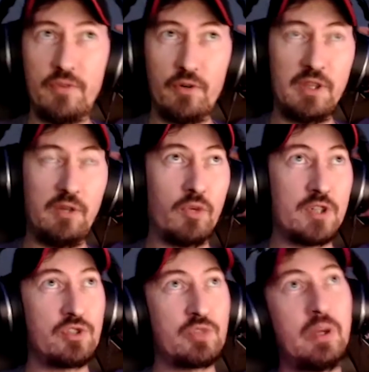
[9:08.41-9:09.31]
and he wants
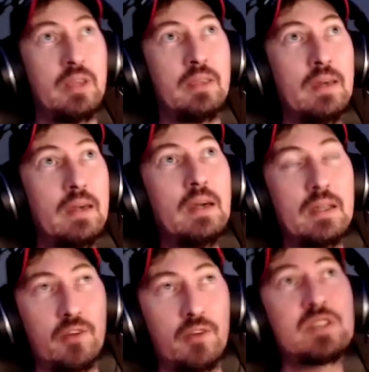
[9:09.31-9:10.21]
to spend
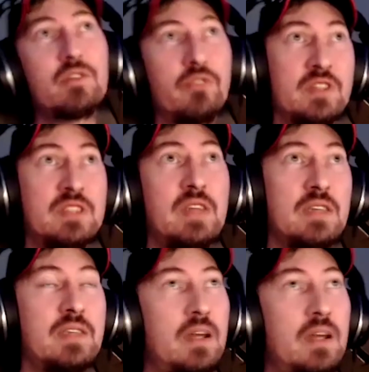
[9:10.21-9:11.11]
the rest of his
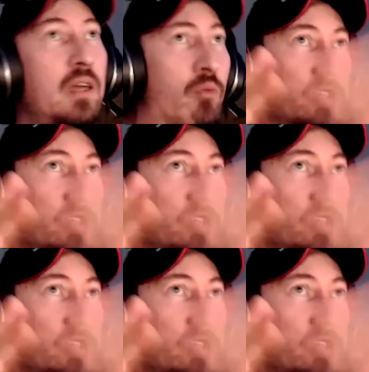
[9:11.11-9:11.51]
days there. He wants to